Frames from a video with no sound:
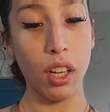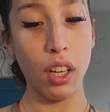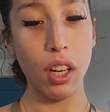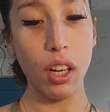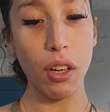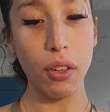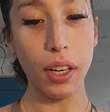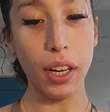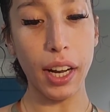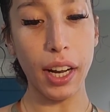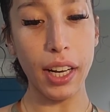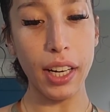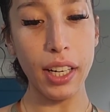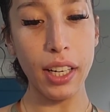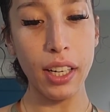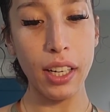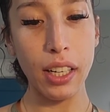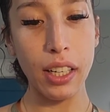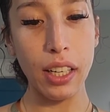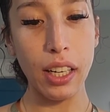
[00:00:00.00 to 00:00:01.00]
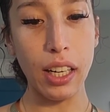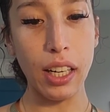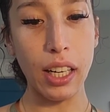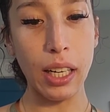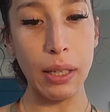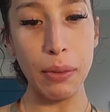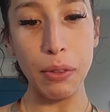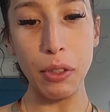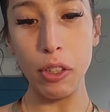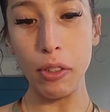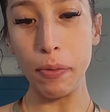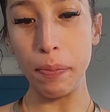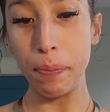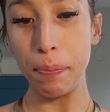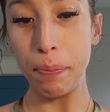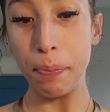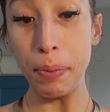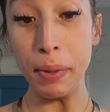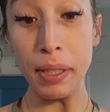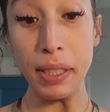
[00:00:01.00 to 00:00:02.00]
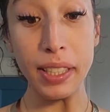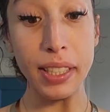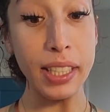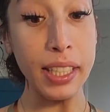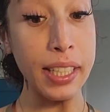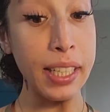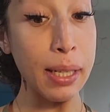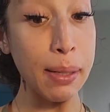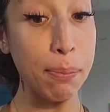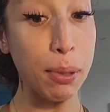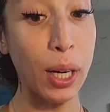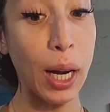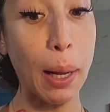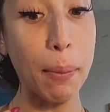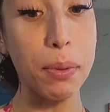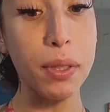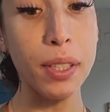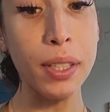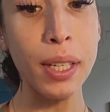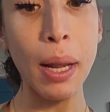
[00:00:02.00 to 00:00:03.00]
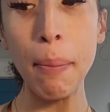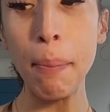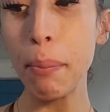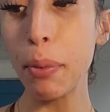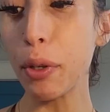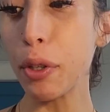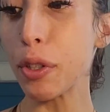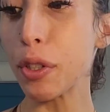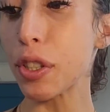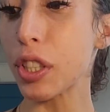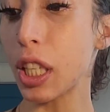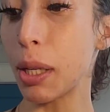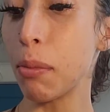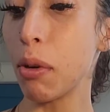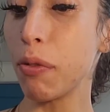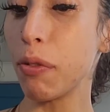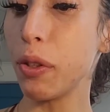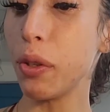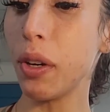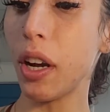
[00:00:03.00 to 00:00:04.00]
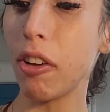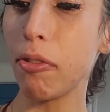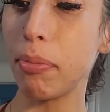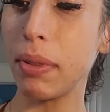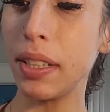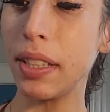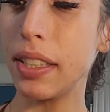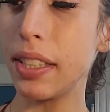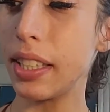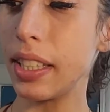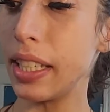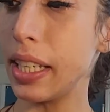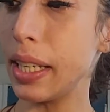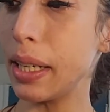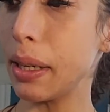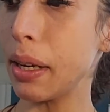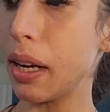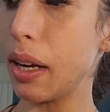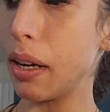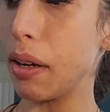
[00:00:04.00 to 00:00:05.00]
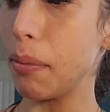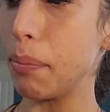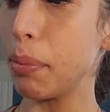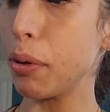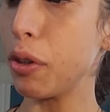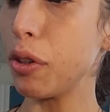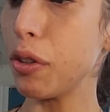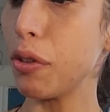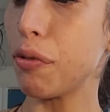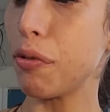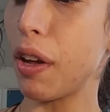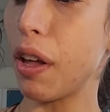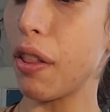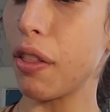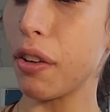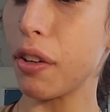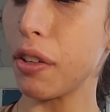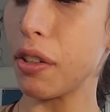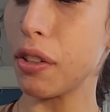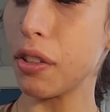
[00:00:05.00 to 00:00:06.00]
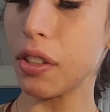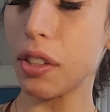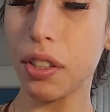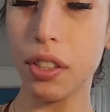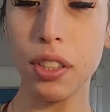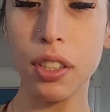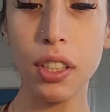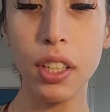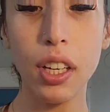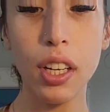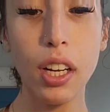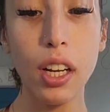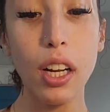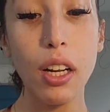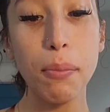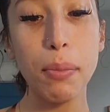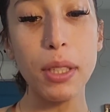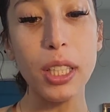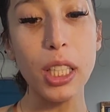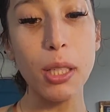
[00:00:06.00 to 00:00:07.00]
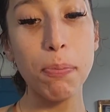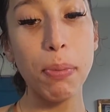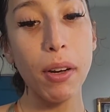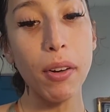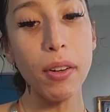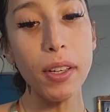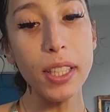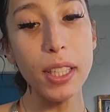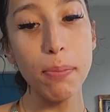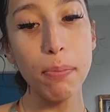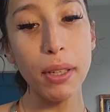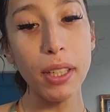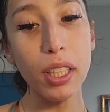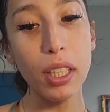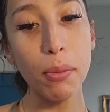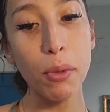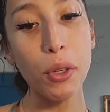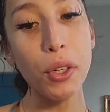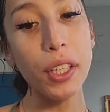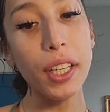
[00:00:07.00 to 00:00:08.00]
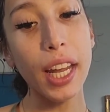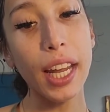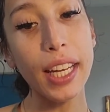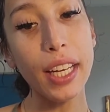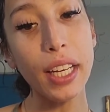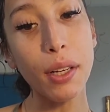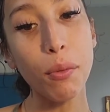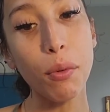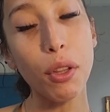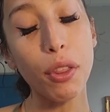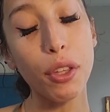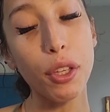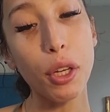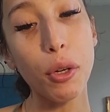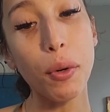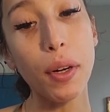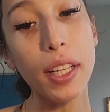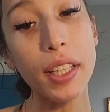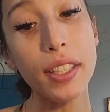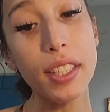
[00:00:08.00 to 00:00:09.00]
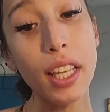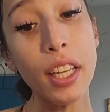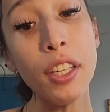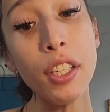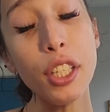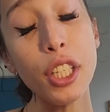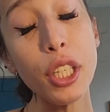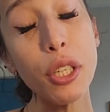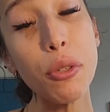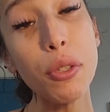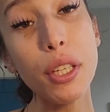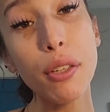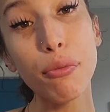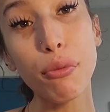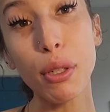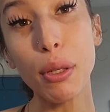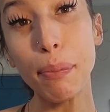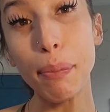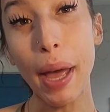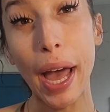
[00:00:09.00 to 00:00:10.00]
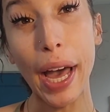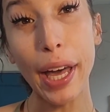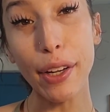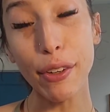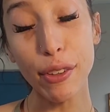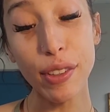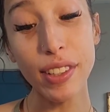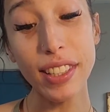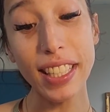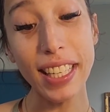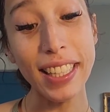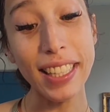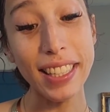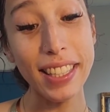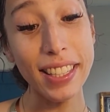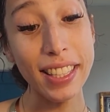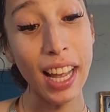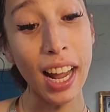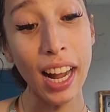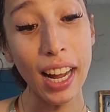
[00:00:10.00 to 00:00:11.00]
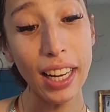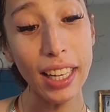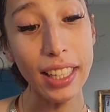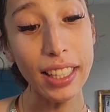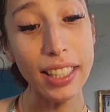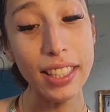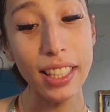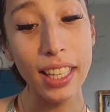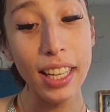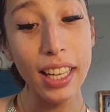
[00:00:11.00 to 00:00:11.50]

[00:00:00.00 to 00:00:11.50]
Okay? You've been seeing perhaps numbers. Some of you have been seeing bird feathers. But Spirit's been communicating with you and sending you different patterns and signs